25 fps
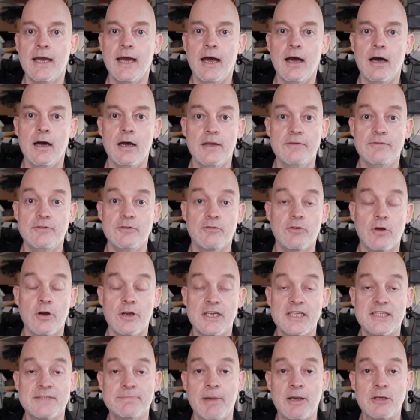If you've got
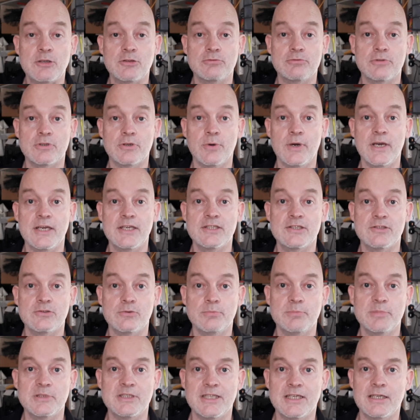any special requests or
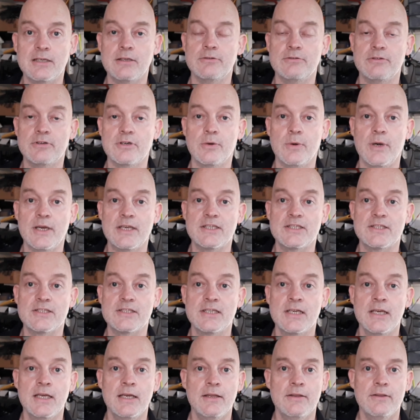particular requests,
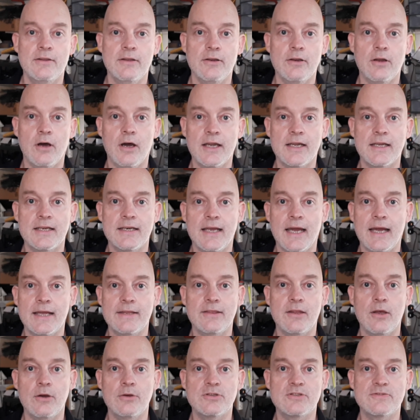then I can add
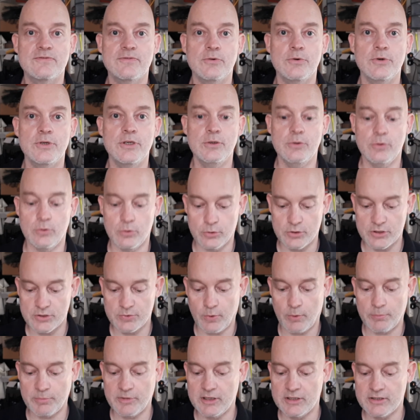those for you or
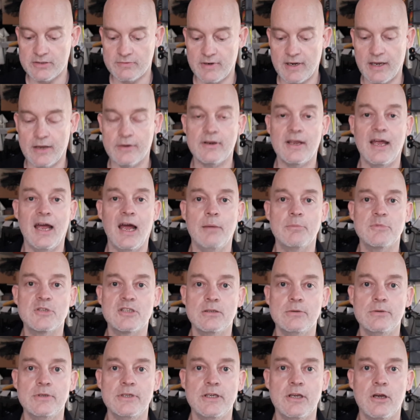swap these around.
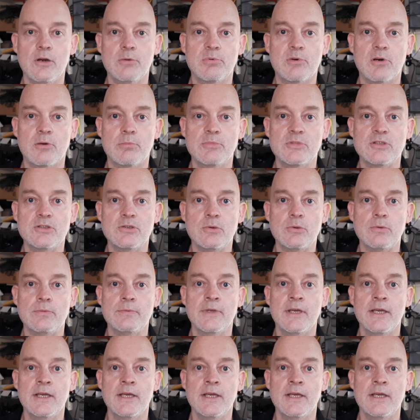Absolutely no problem at all.